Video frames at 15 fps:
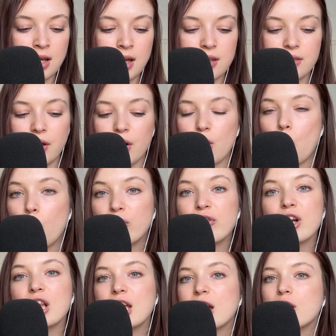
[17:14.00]
They're
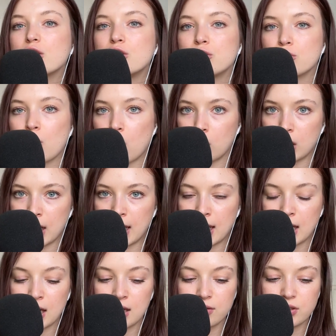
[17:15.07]
overly controlling,
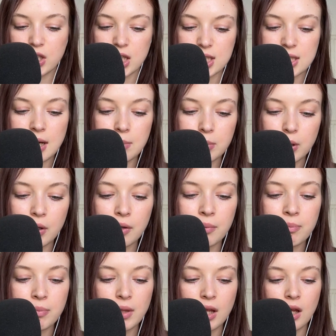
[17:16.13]
for example.
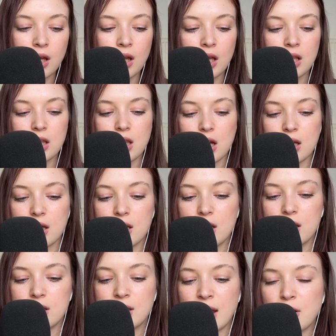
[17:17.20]
Look,
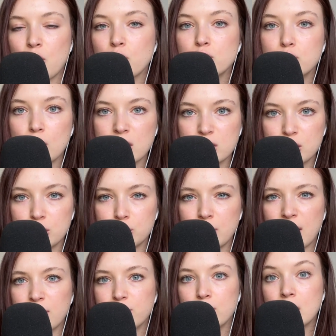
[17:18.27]
they don't trust you,
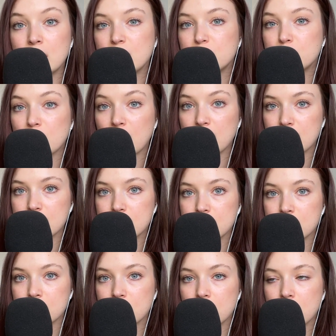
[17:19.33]
they're really
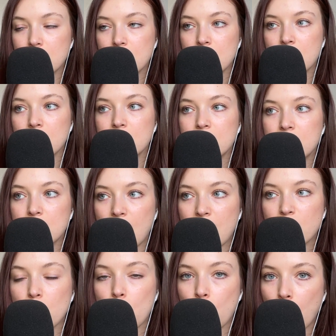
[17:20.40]
jealous. That
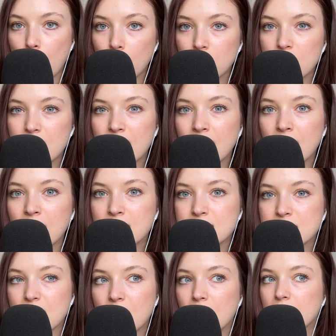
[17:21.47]
all
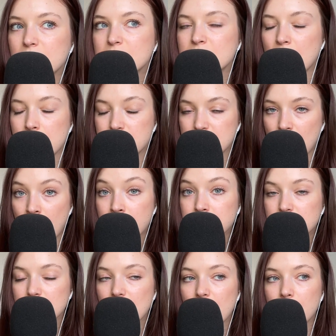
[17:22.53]
is
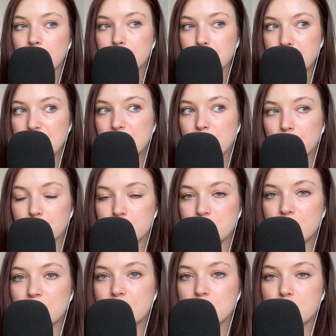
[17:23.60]
sometimes a
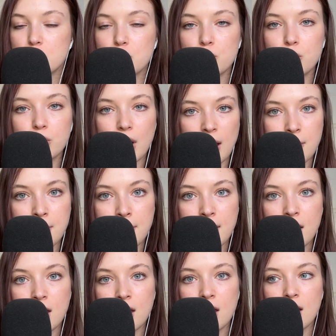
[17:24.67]
precursor to them
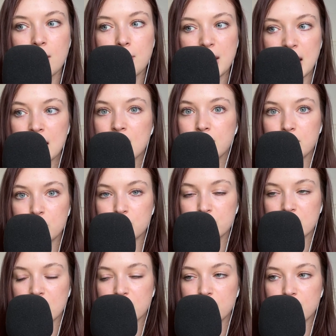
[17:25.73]
being
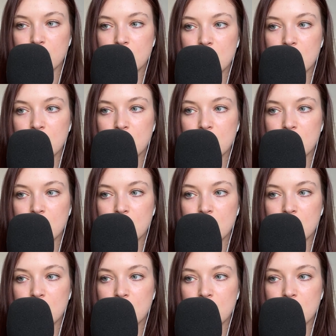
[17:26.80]
abusive.